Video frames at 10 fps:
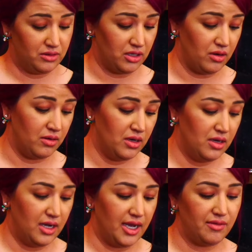So
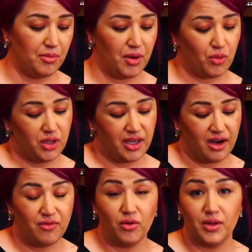I have to be really
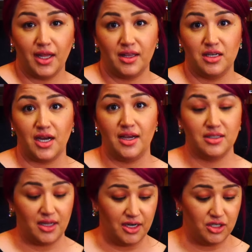careful with like the diets
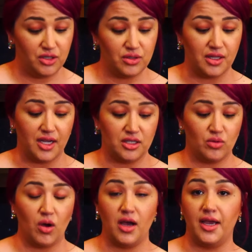that I choose, and that's
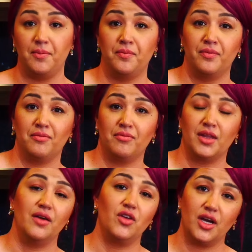why,
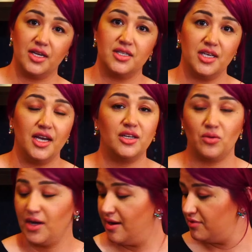if you guys see, I
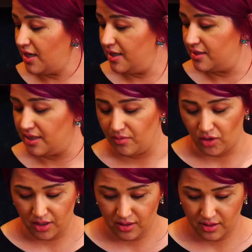don't have diets
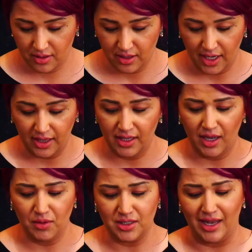anymore. I think
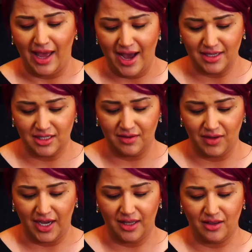that was the last of
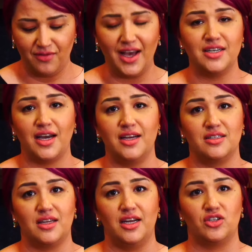like the fad
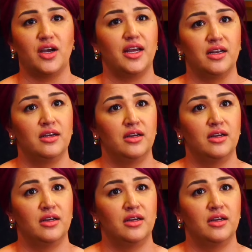diets that I tried.